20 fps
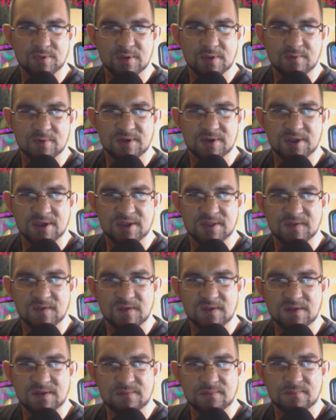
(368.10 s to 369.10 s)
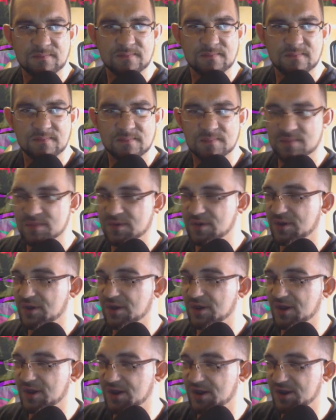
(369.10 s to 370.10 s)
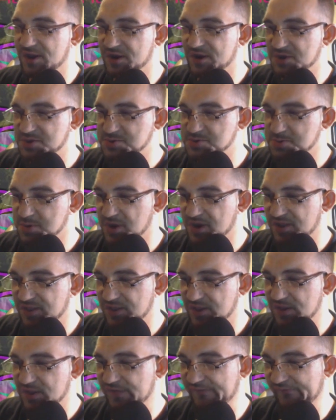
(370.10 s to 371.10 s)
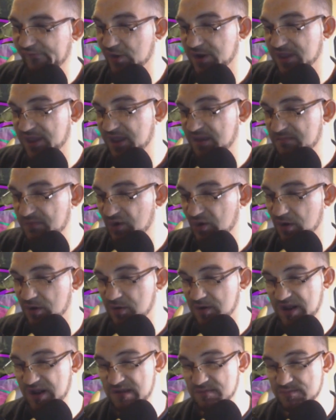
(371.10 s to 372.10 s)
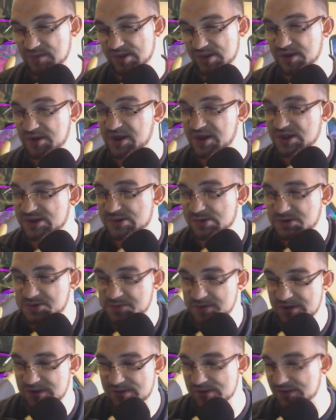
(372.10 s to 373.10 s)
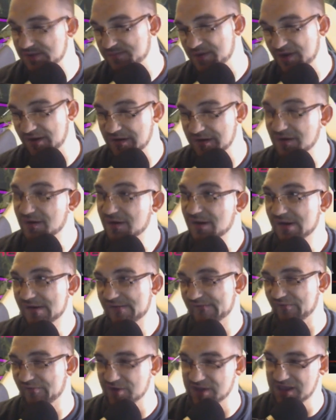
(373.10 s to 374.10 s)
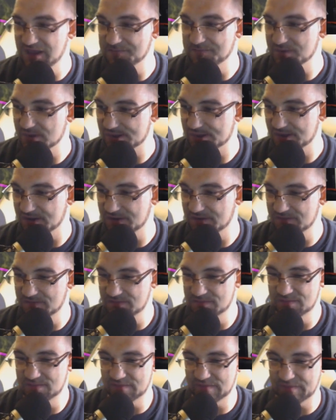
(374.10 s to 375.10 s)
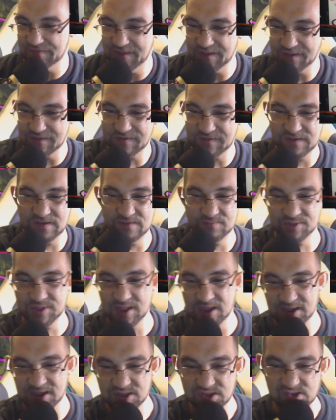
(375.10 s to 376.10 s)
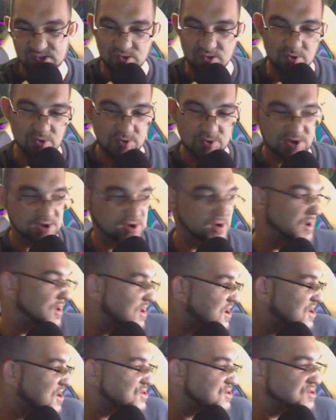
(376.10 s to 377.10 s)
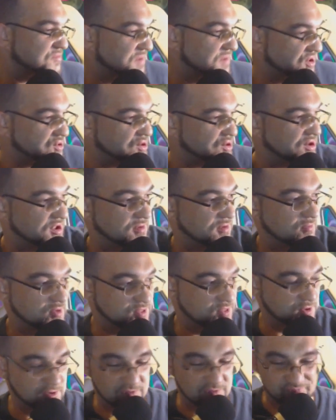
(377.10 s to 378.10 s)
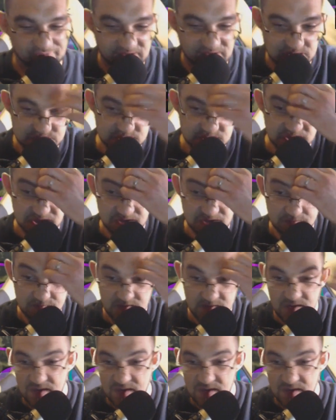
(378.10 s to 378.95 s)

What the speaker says: Liquid nicotine. And the strength is 48 milligrams in this, which means it's about 48% nicotine, but that gets diluted as you mix it in with your VG.